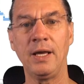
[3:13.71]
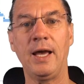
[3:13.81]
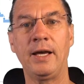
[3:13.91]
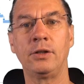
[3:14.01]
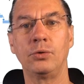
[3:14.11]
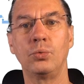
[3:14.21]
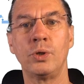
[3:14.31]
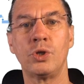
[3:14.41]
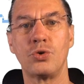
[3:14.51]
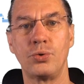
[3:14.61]
and we
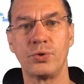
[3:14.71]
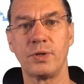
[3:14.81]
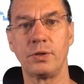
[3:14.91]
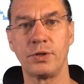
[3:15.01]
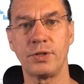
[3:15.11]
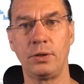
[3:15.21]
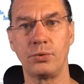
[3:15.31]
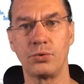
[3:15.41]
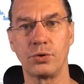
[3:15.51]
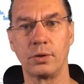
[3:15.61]
choose the solution.